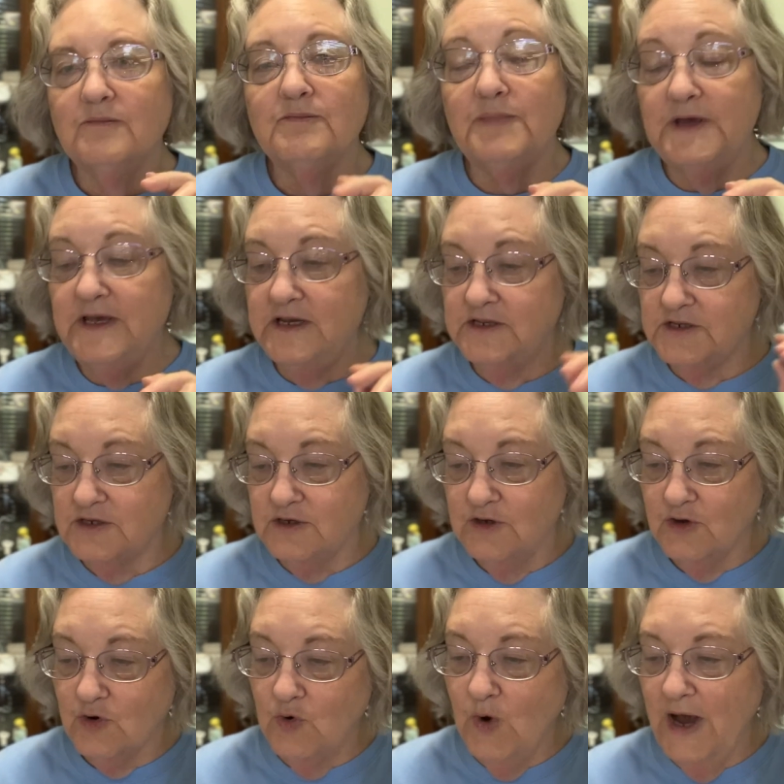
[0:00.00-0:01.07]
peace,
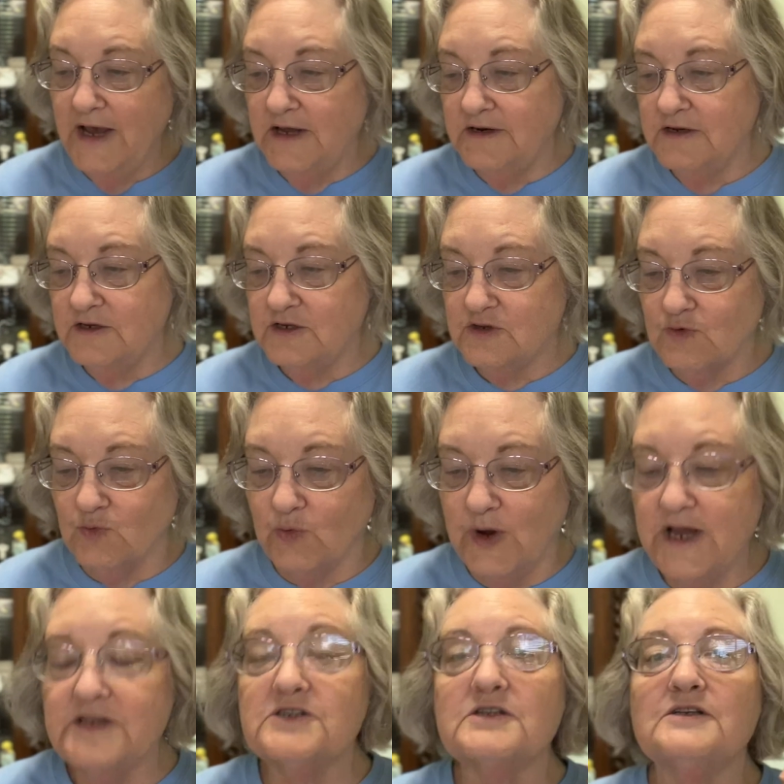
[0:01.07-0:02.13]
quietness,
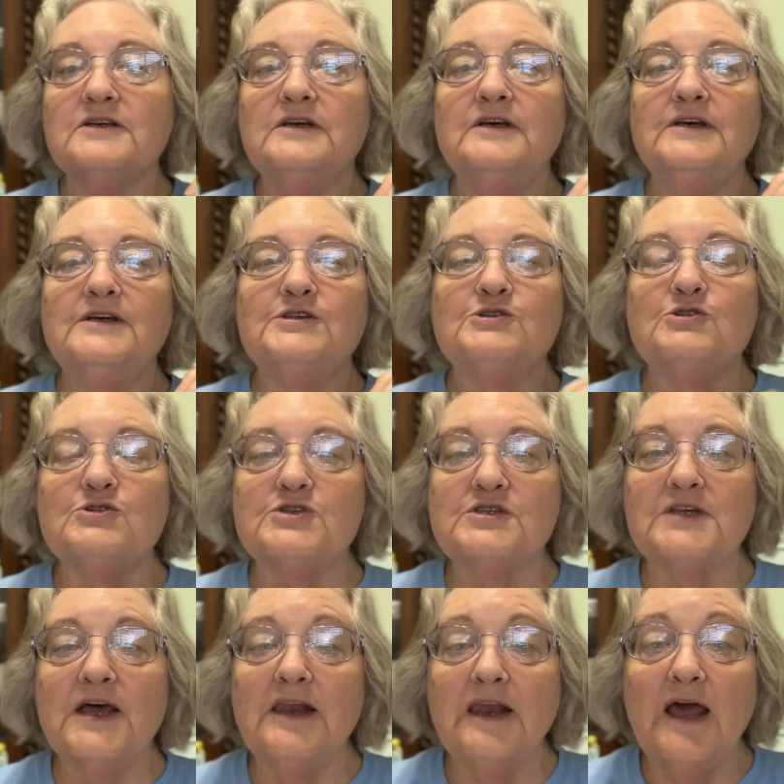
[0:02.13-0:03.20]
rest, to
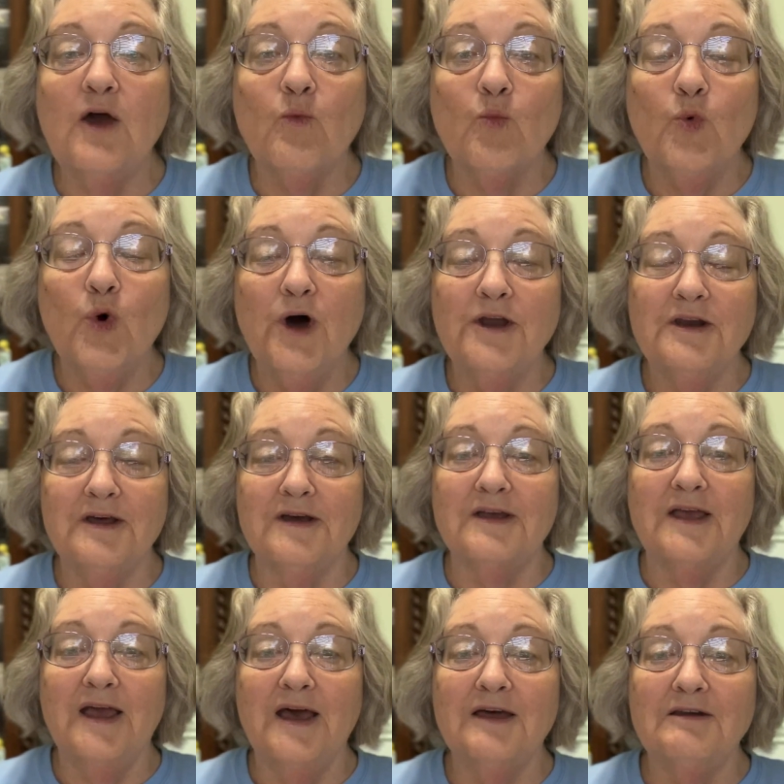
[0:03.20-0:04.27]
set at one
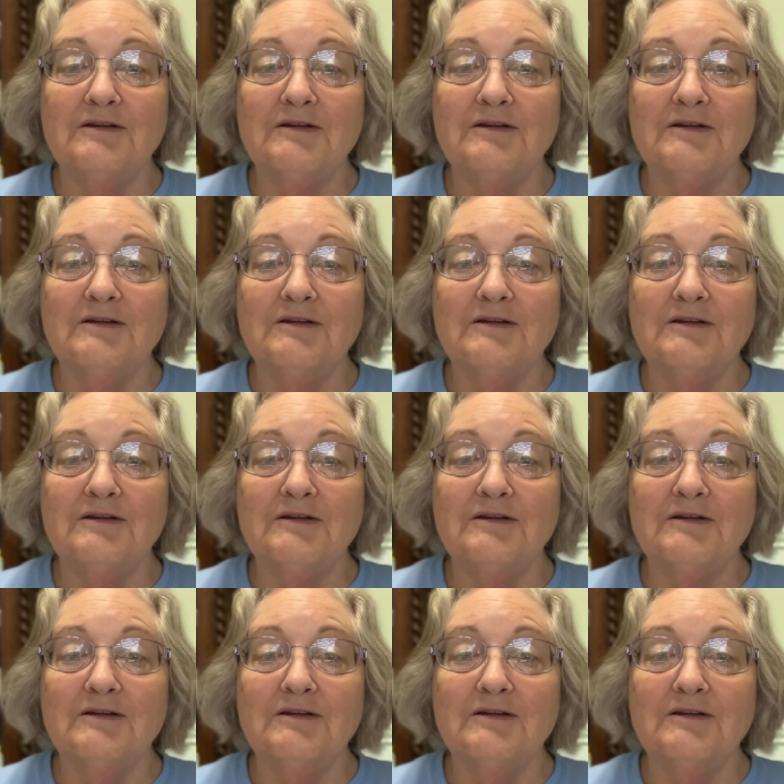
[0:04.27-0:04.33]
again.